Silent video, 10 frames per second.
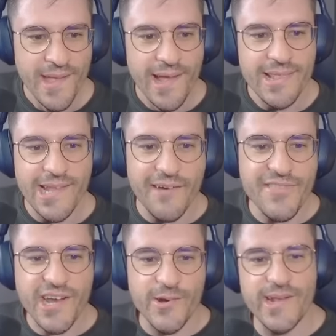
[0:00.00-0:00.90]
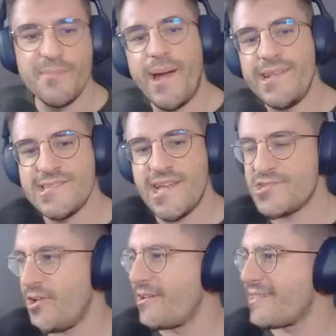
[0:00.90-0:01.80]
Love the CRUD by design
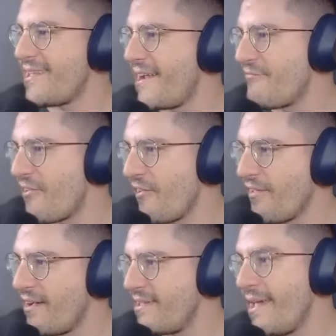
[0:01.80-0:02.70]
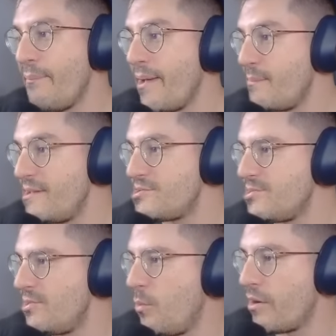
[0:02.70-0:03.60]
talk at Laravel. Yeah, man, me
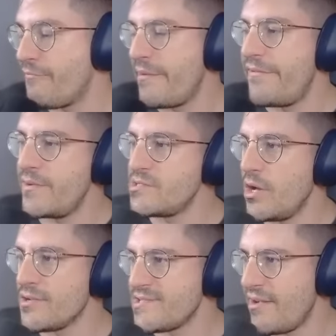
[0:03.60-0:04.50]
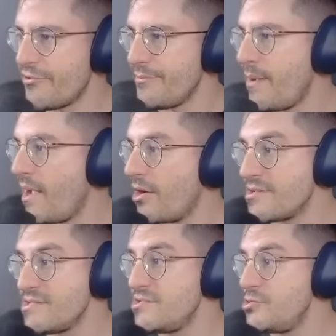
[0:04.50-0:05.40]
too. One of my favorite talks ever. I
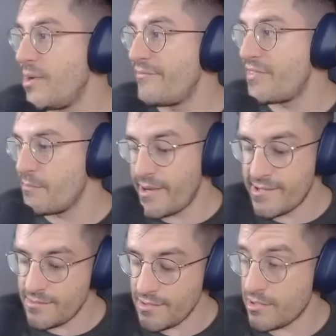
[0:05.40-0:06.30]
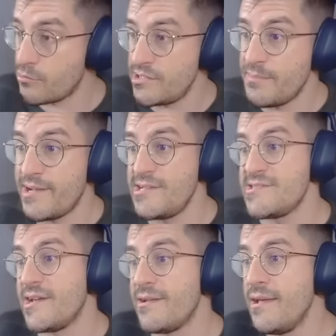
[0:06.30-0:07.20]
honestly do everything by CRUD by
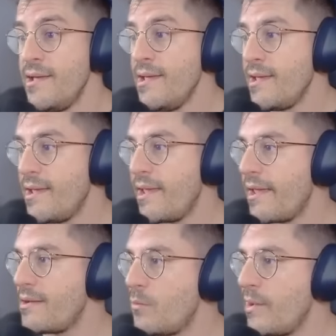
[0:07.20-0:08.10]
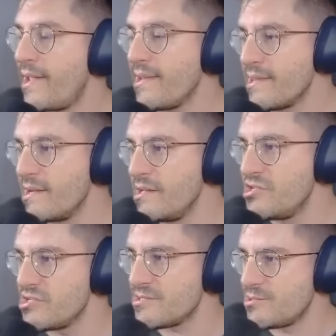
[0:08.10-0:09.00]
design. And we can literally
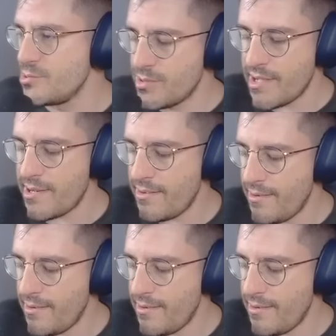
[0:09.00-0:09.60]
just do that.